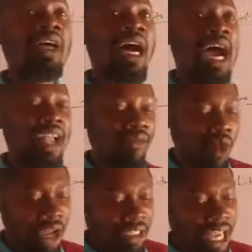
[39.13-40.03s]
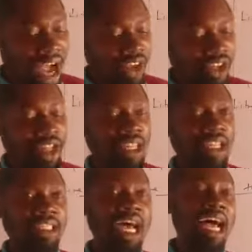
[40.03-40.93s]
and 1000
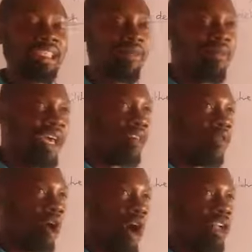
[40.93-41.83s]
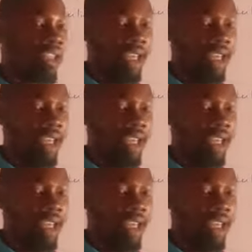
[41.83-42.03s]
liters make 1